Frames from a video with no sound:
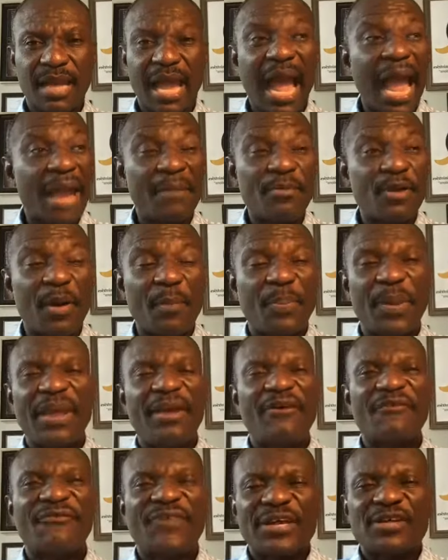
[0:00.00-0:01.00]
I am not paying.
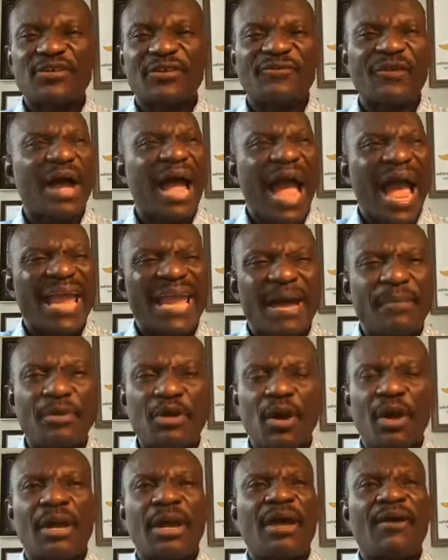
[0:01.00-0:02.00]
First of all, I am
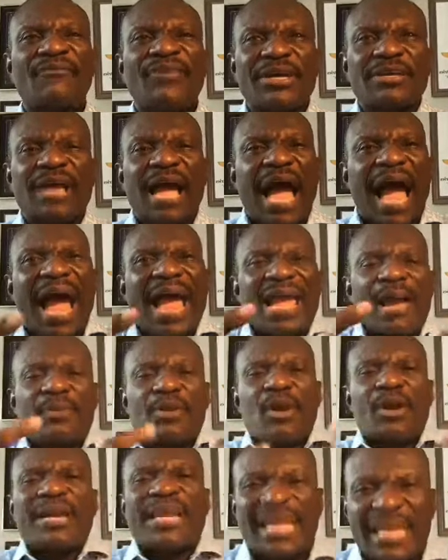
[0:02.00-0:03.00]
not
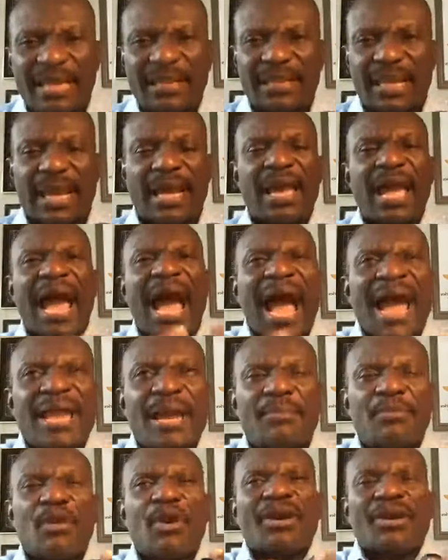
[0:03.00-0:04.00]
in there. I
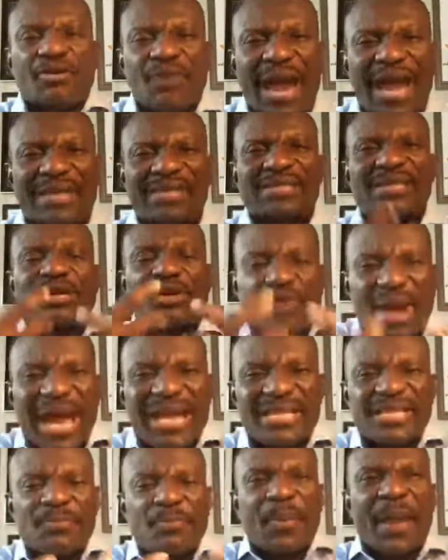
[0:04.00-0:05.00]
am not Christ.
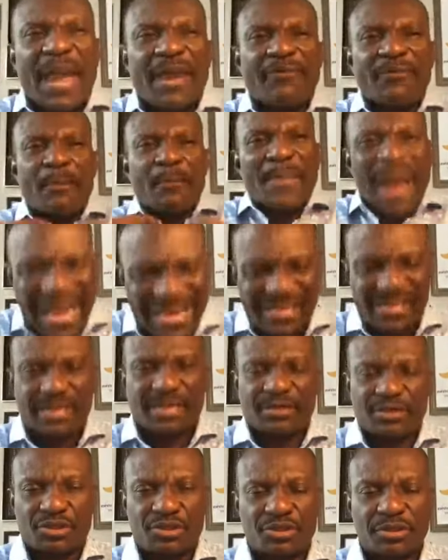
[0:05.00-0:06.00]
Christ paid my
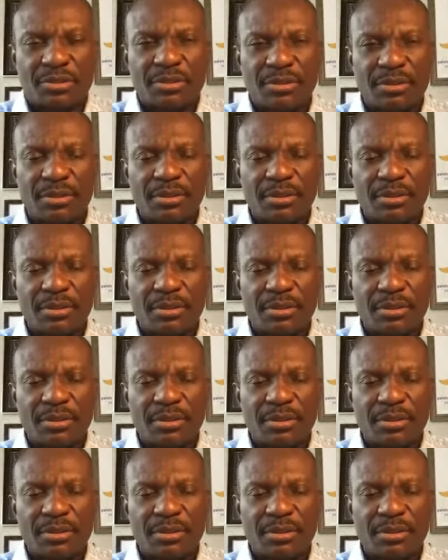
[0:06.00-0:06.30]
sins.